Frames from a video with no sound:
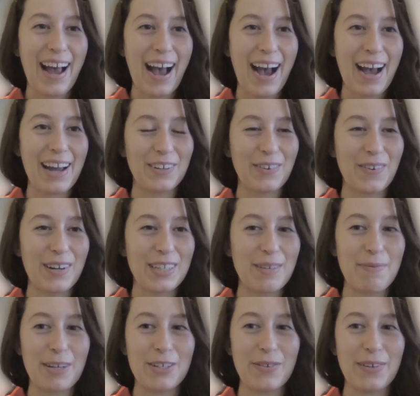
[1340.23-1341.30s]
you're going to
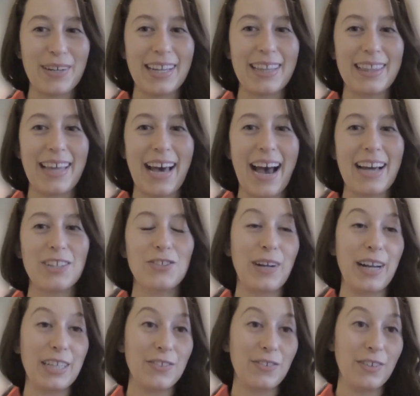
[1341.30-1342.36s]
be doing that
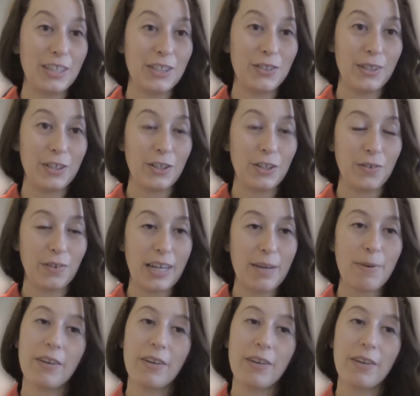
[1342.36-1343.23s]
transfer into a degree.